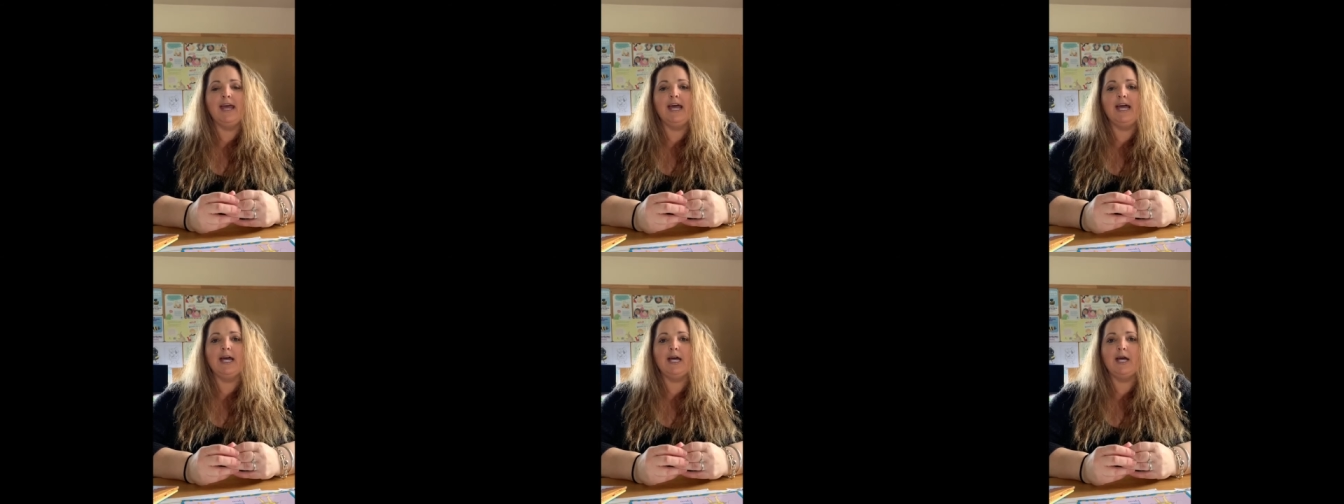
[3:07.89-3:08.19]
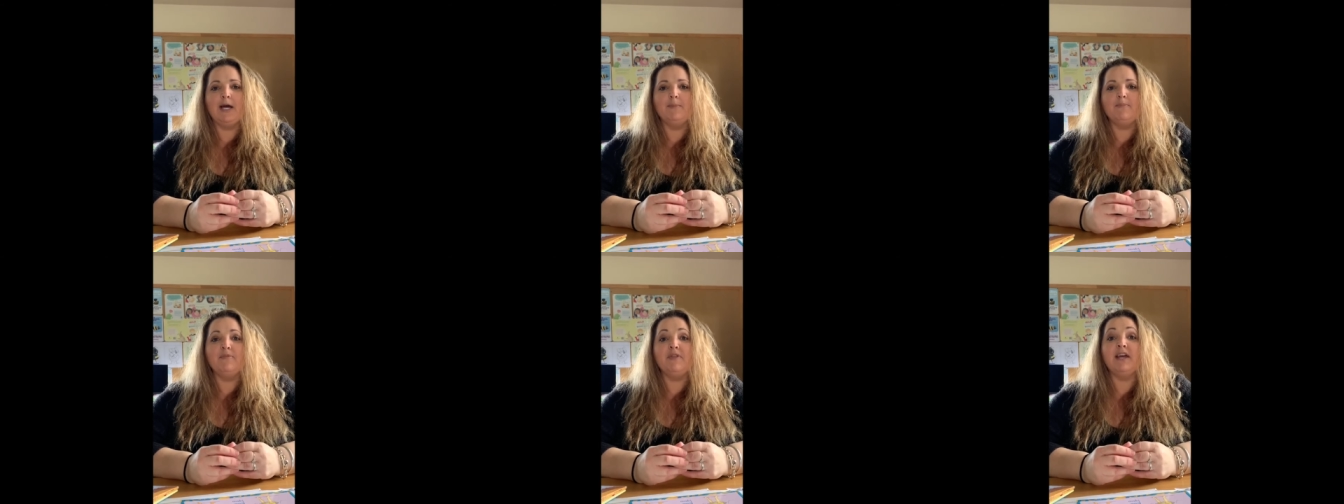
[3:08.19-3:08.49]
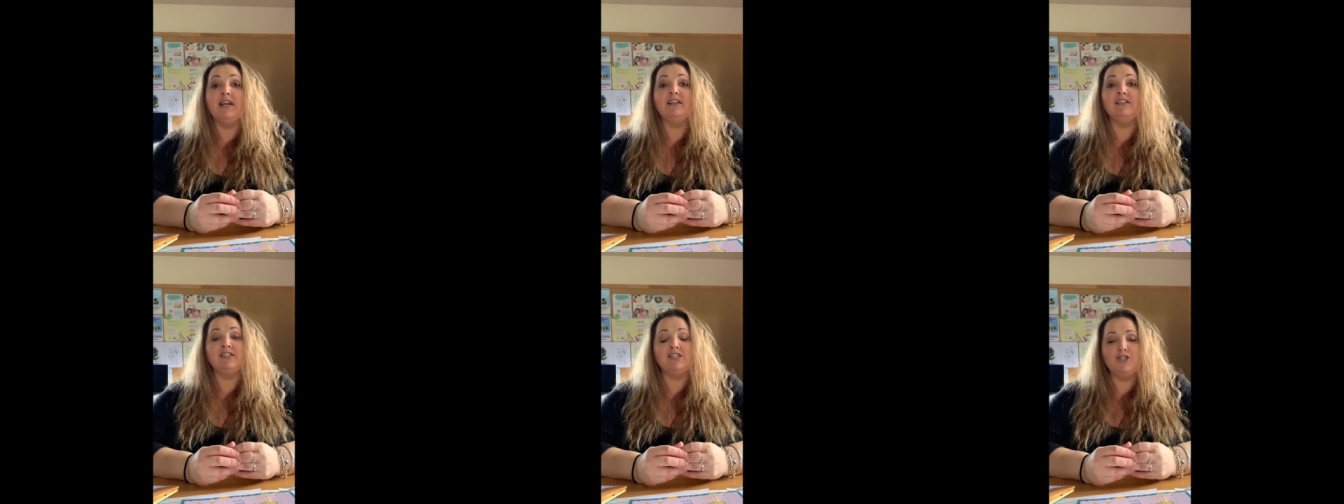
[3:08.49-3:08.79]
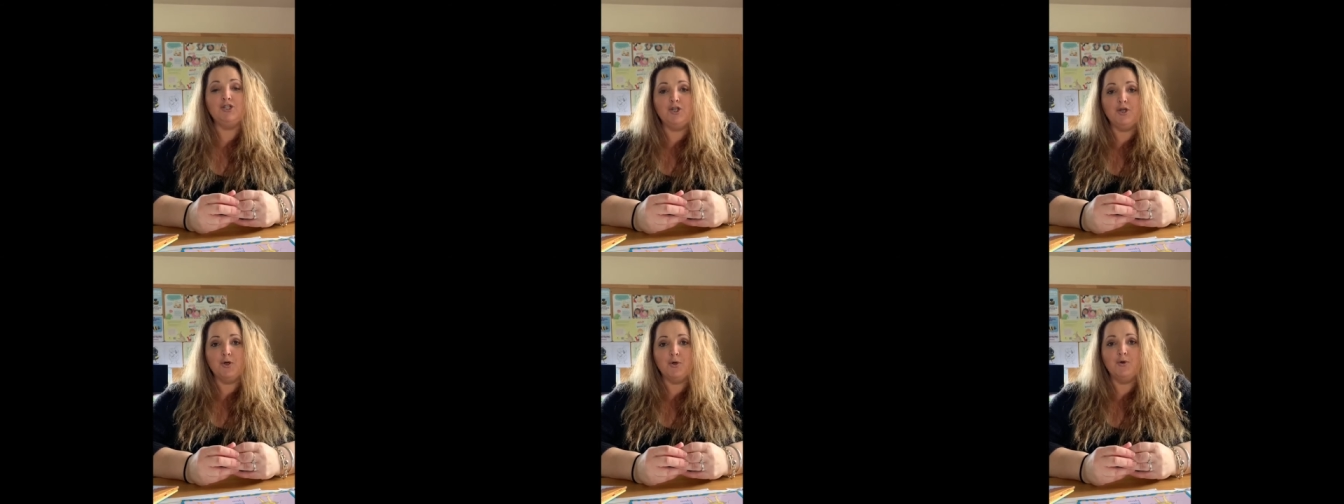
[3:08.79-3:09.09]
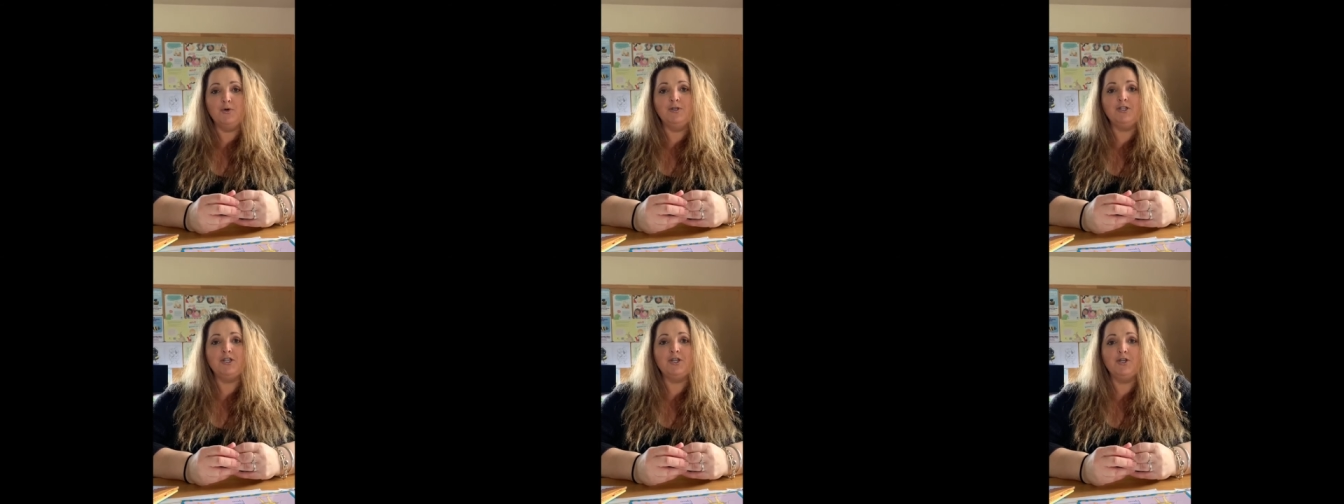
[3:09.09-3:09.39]
um, that's
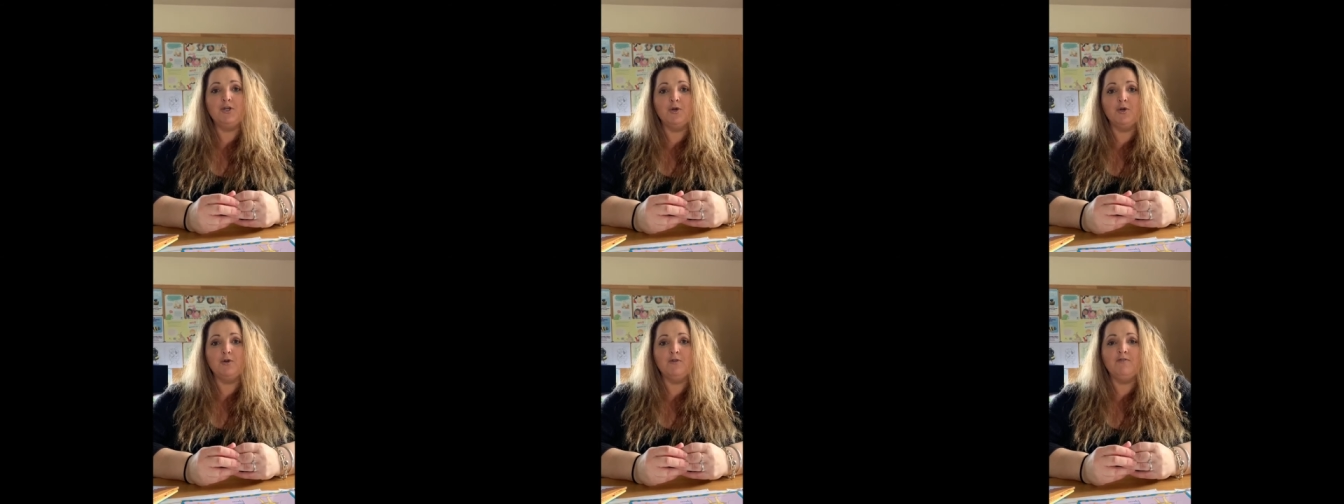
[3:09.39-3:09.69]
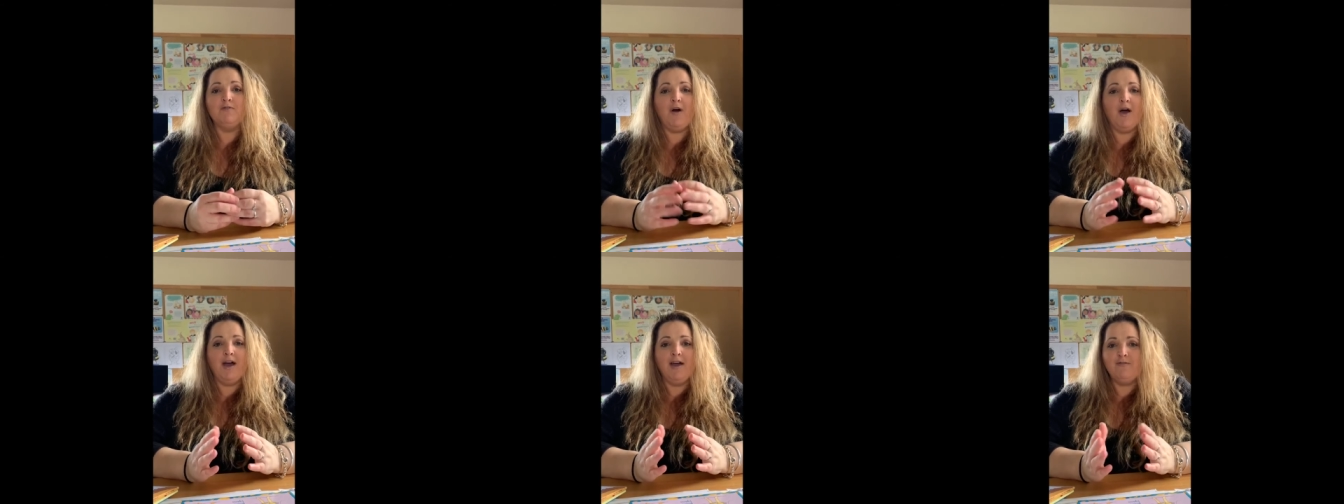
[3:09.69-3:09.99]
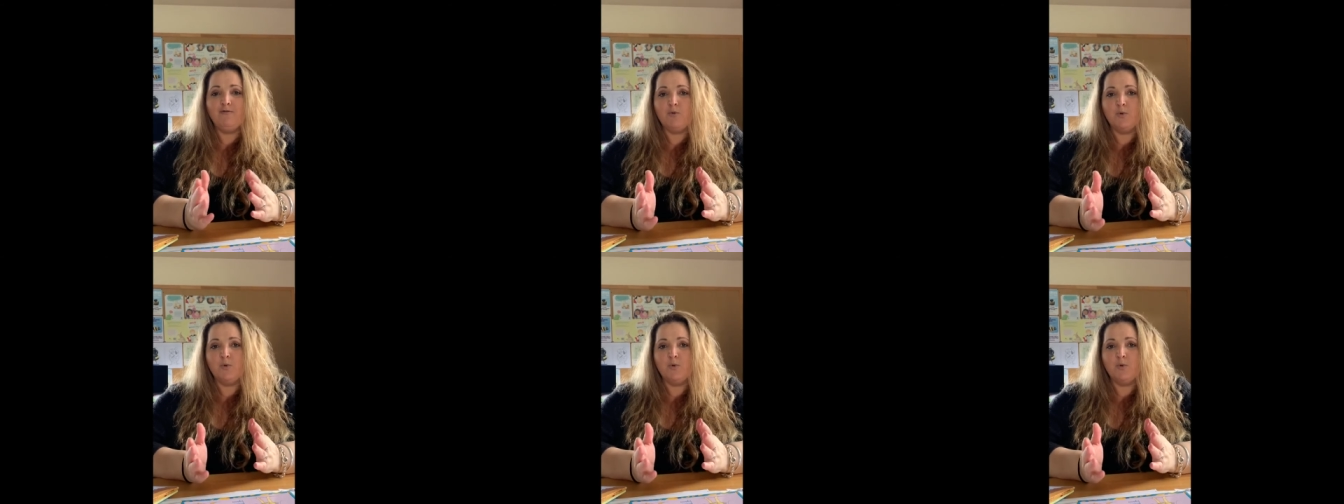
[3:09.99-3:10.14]
new to you, five